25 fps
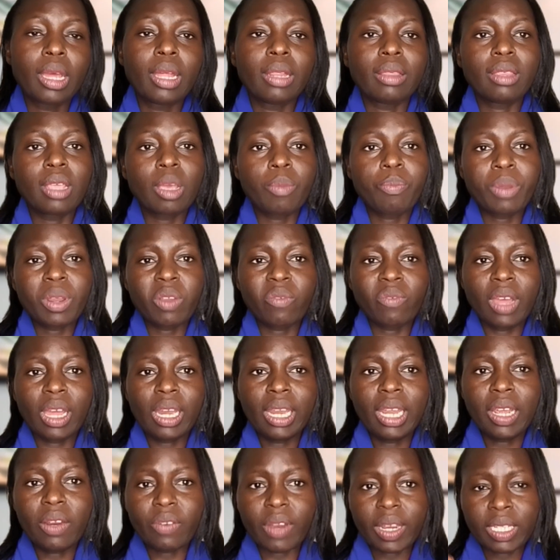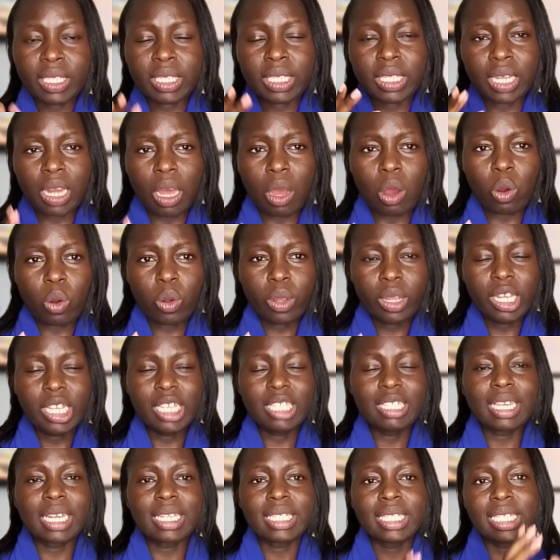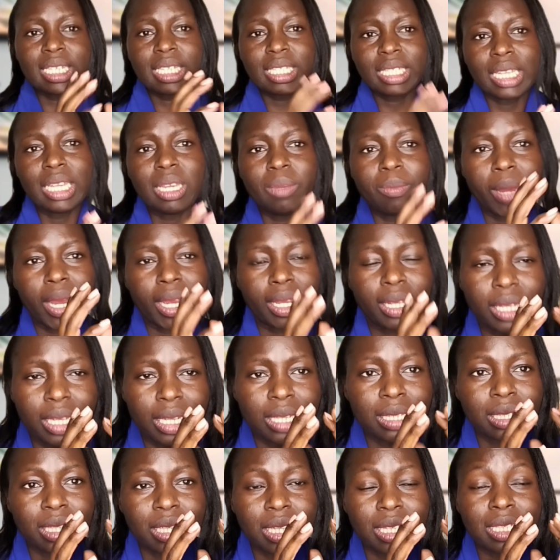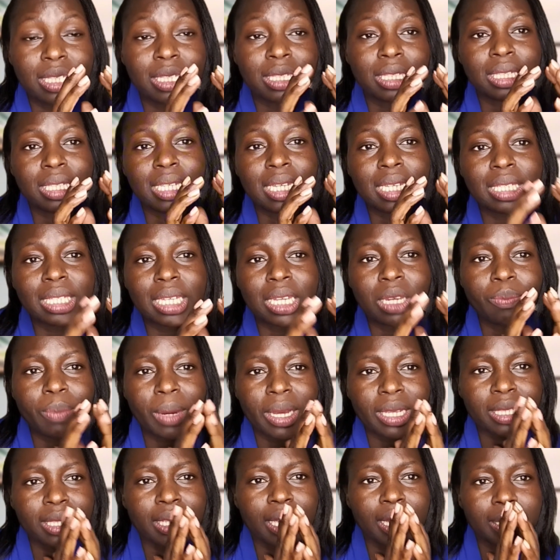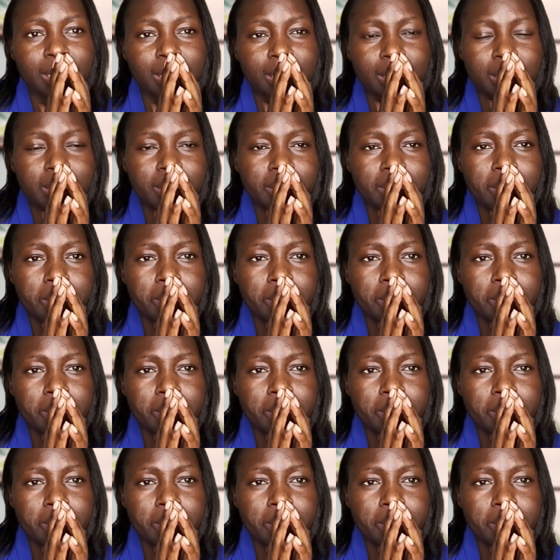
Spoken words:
The prevailing rates now is at 16%.